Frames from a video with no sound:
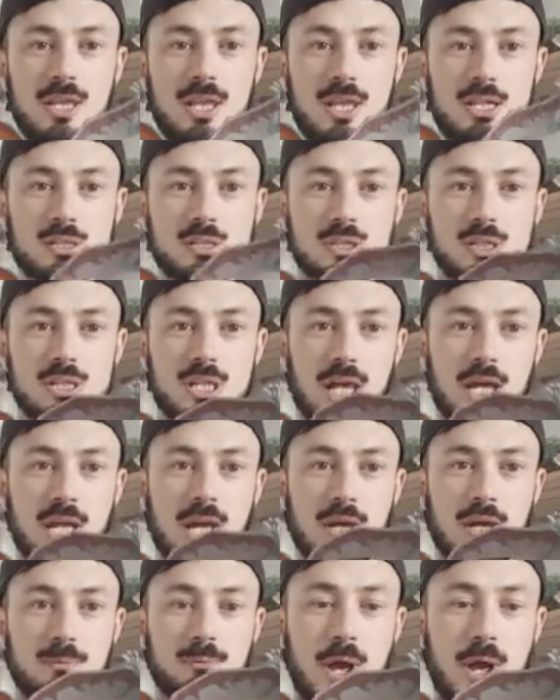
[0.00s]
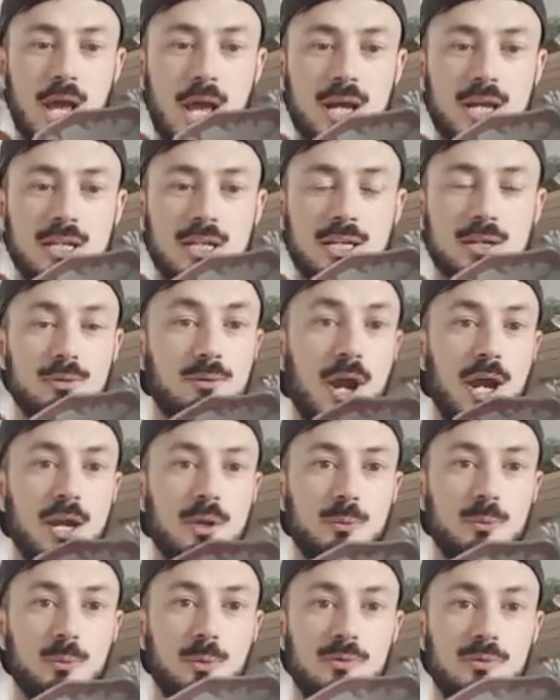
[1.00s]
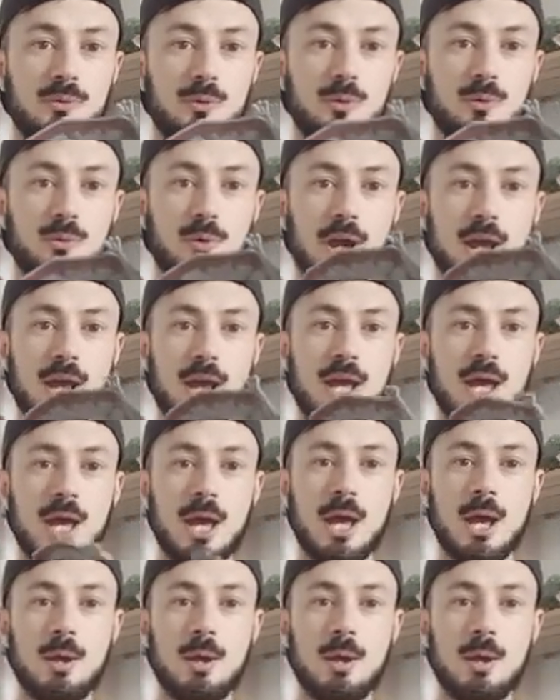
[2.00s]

That's just like a burgundy red with grey,